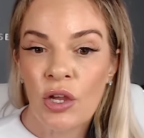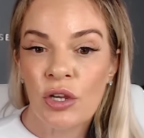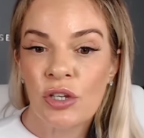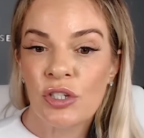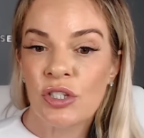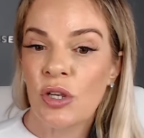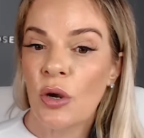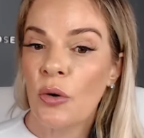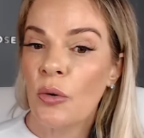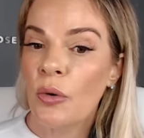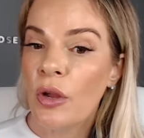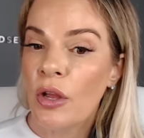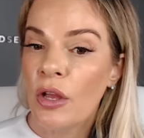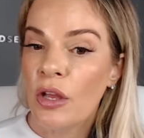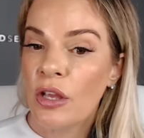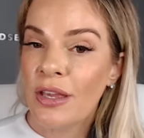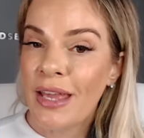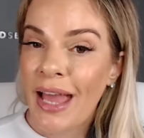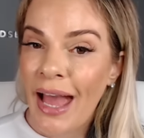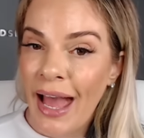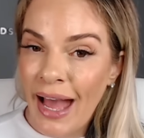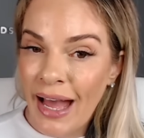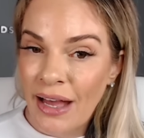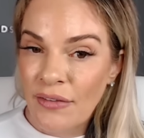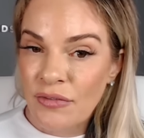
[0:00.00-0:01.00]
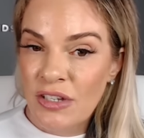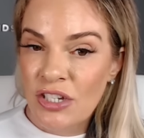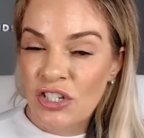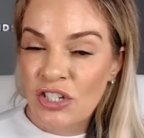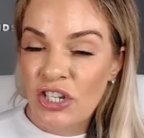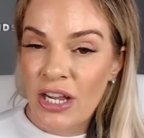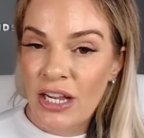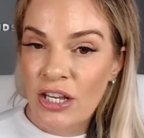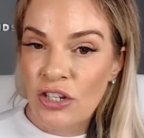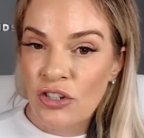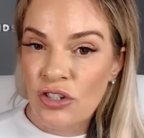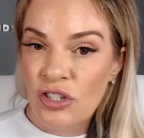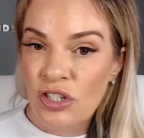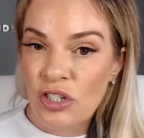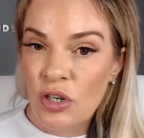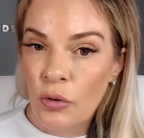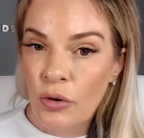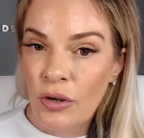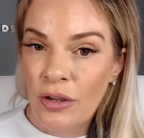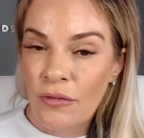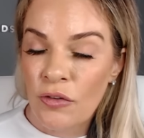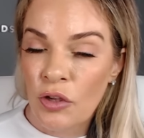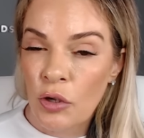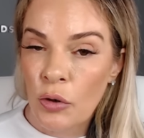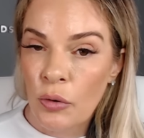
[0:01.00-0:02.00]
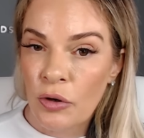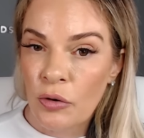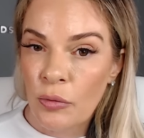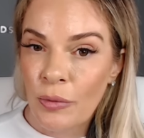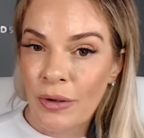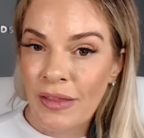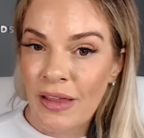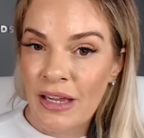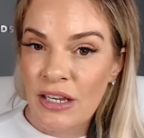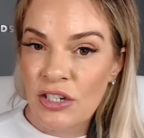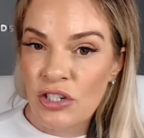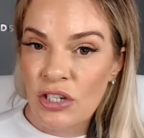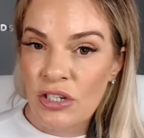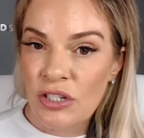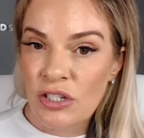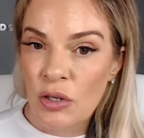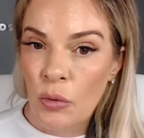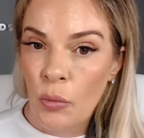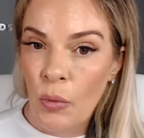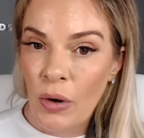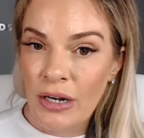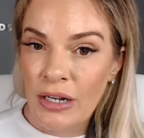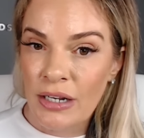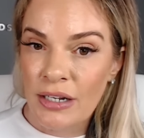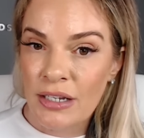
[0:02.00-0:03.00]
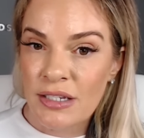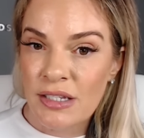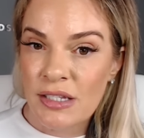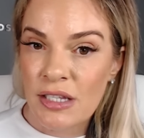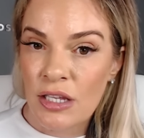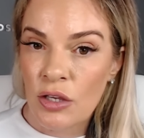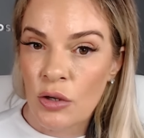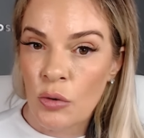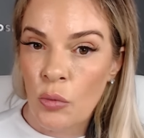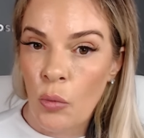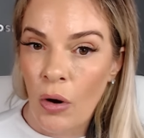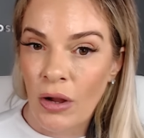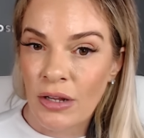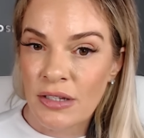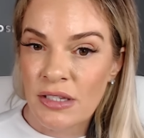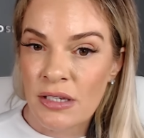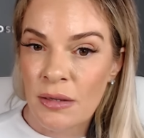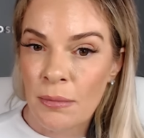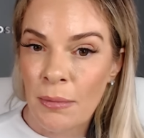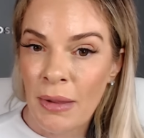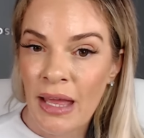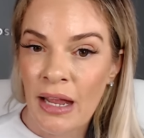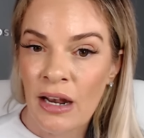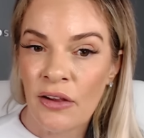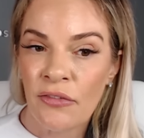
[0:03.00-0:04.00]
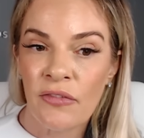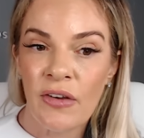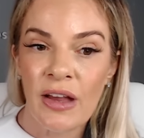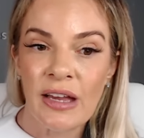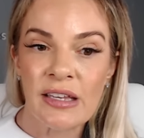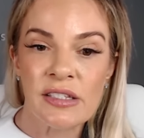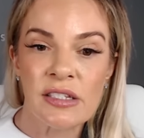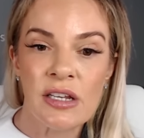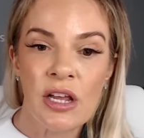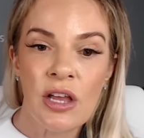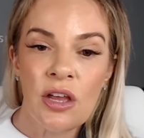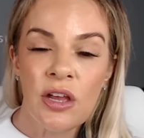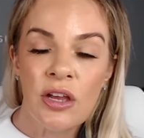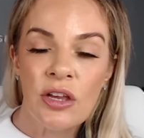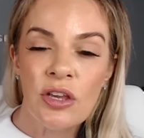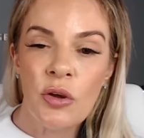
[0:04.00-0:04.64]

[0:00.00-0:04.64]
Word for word: So you have to change your story of you in relation to what it is that you want to manifest.